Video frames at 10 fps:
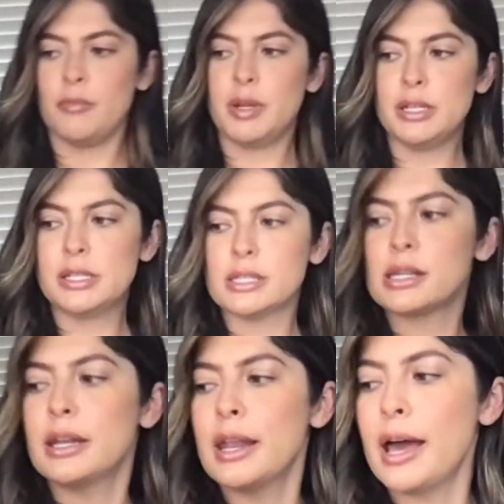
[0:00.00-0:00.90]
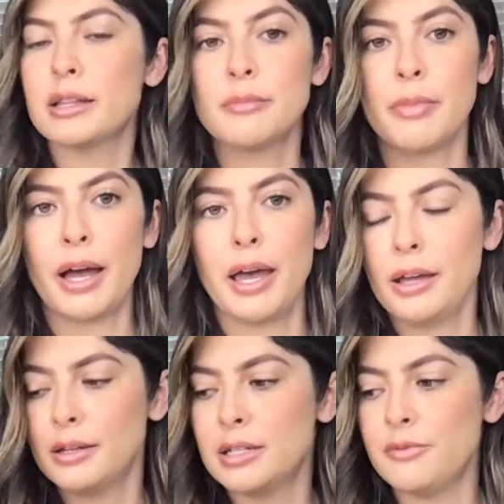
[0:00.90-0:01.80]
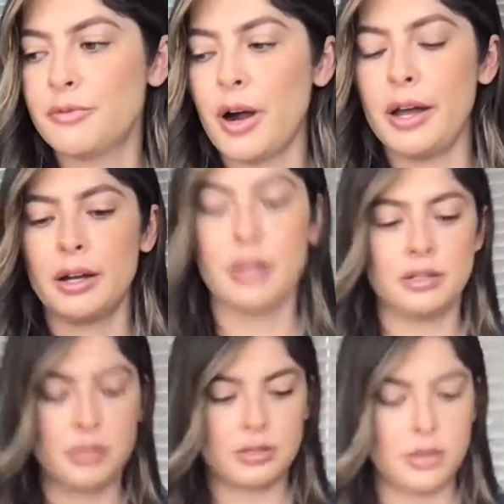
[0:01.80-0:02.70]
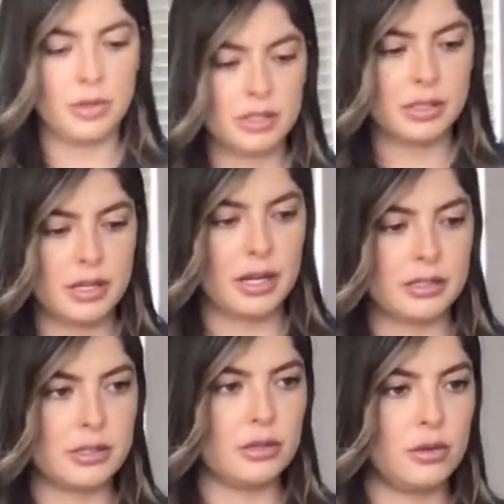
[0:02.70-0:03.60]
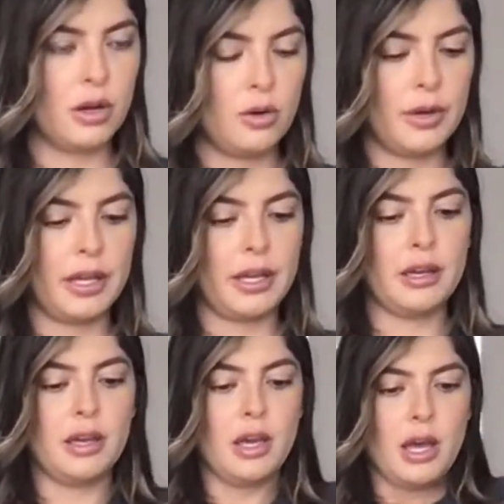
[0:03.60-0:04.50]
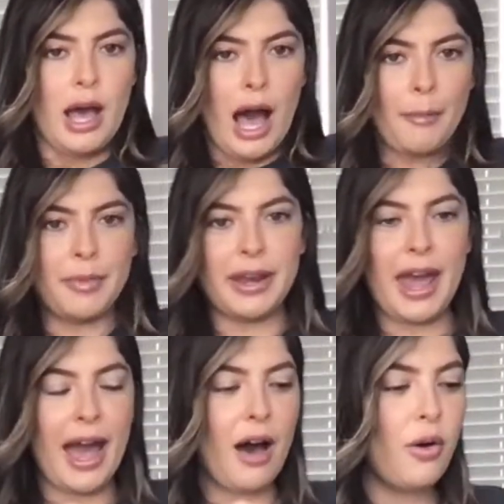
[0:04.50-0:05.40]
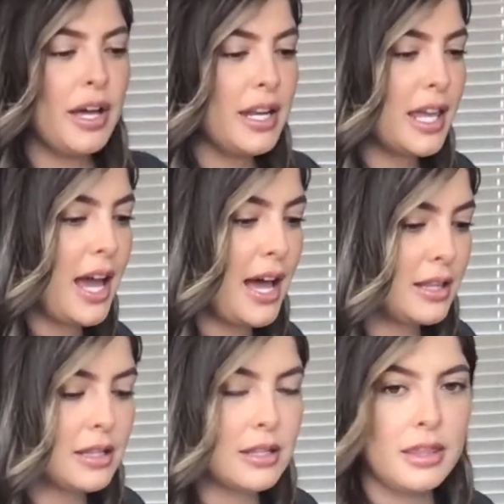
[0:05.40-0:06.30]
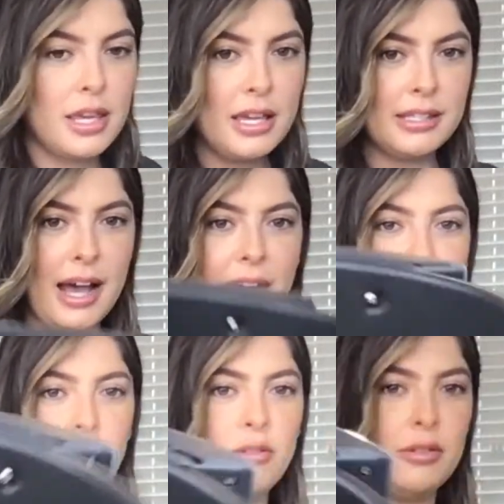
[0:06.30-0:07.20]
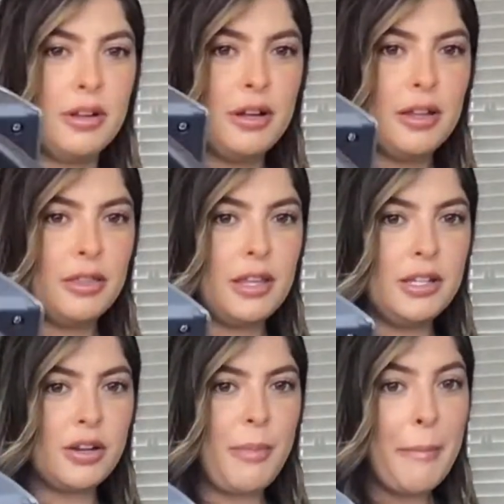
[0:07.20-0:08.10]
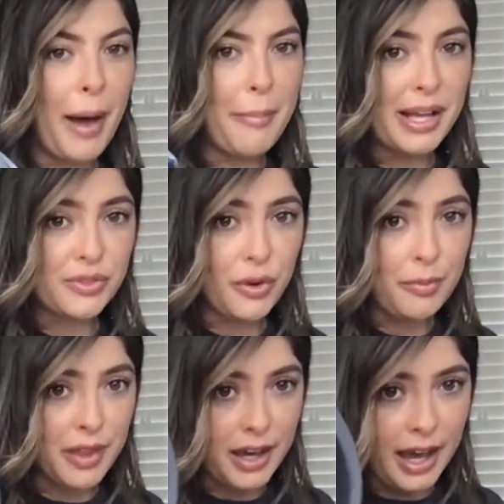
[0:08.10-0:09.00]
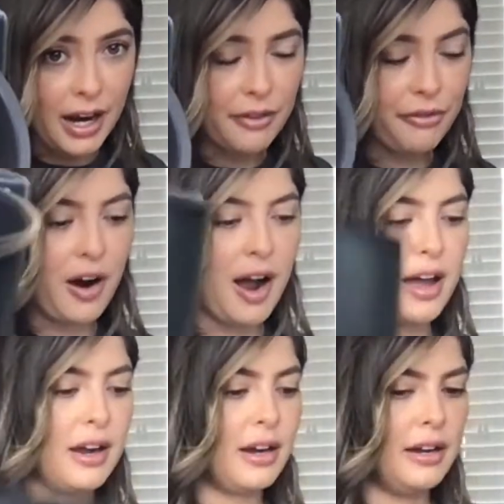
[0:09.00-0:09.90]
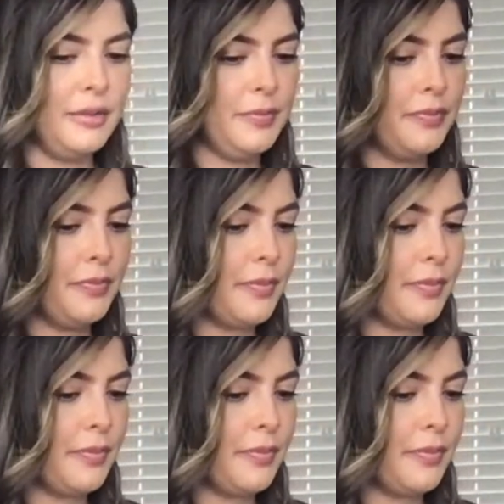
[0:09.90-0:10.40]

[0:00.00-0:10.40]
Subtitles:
I'm going to disconnect my deep fryer so it's not still going. I'm now going to get these out. These are my papas from the air fryer.